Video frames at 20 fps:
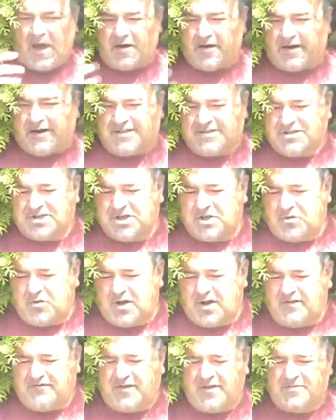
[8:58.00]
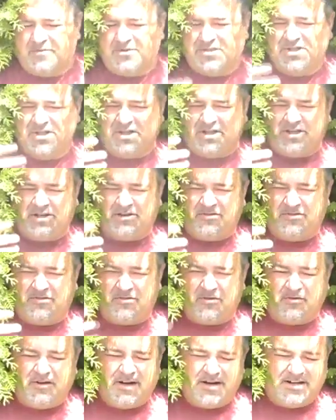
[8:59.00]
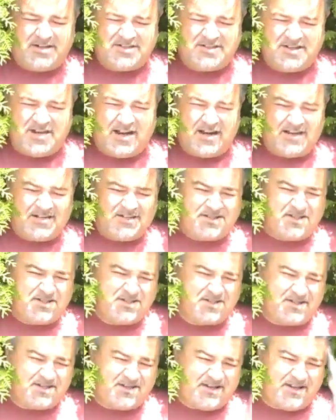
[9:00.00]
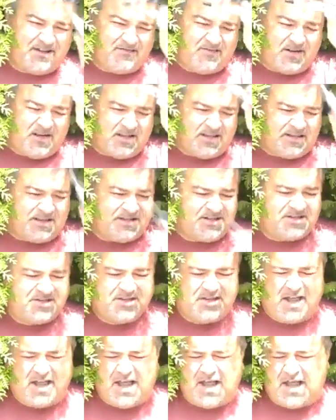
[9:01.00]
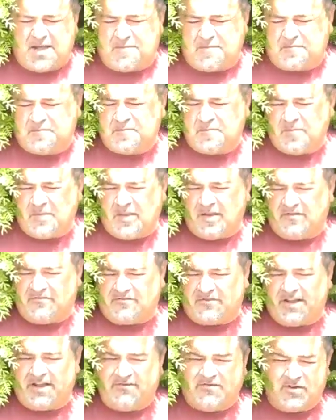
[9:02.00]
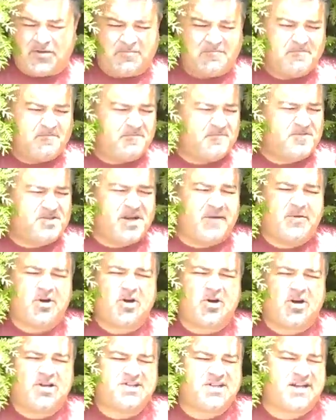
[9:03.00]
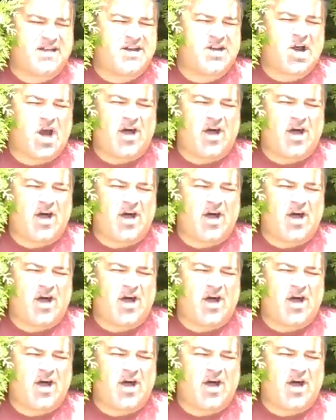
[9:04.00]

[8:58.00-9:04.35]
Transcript: All right, so vapor is good. Throat hit is non-existent even on this. Flavor, it's coming across like a